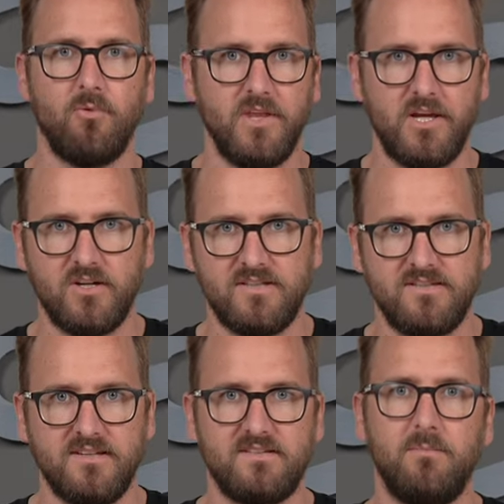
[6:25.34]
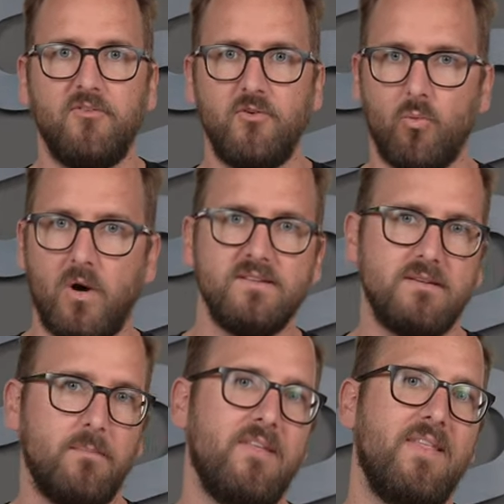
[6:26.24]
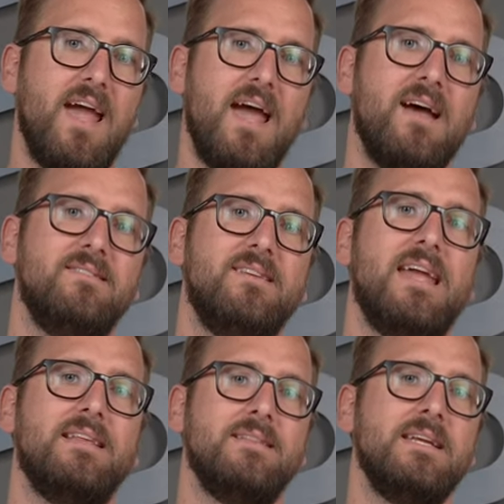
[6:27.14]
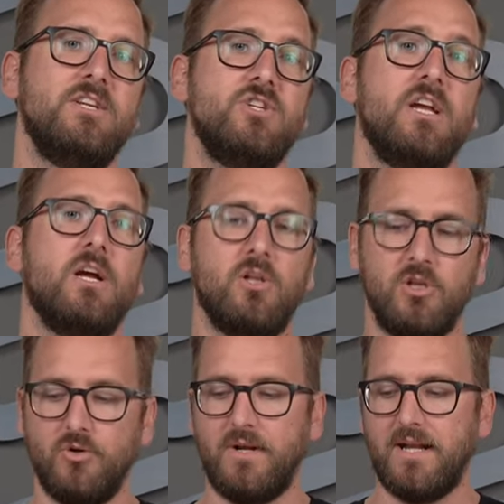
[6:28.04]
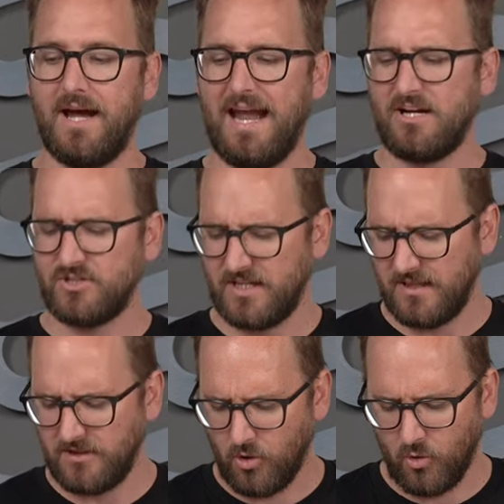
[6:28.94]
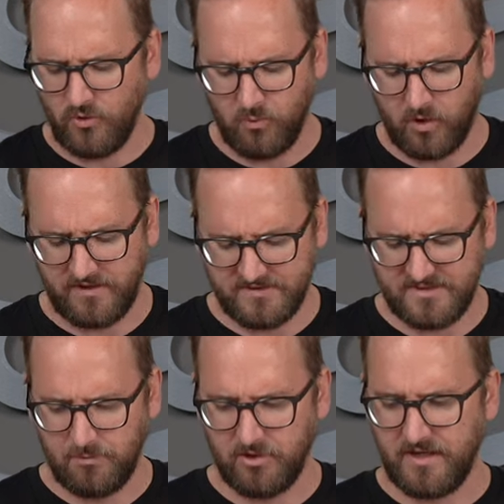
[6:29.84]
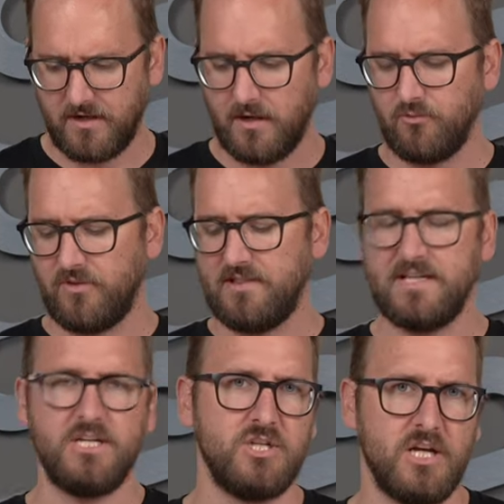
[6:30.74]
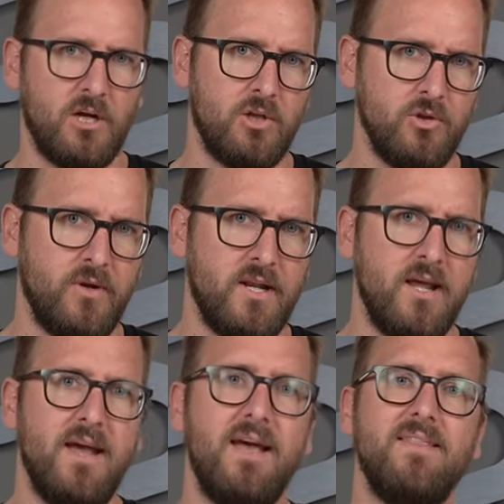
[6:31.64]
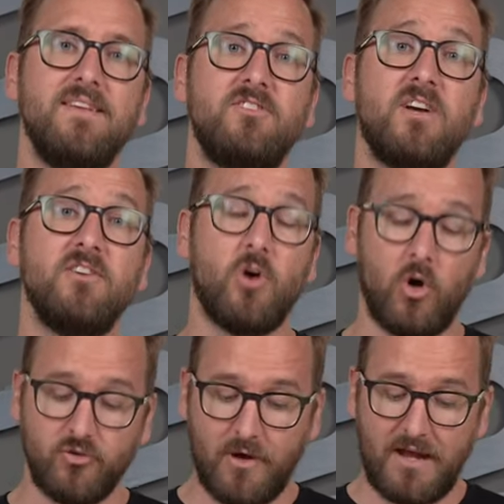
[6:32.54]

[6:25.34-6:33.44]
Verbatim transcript: really good system if you want something that has a leash included. Actually, I think the only one on this table that comes with a leash included. This does also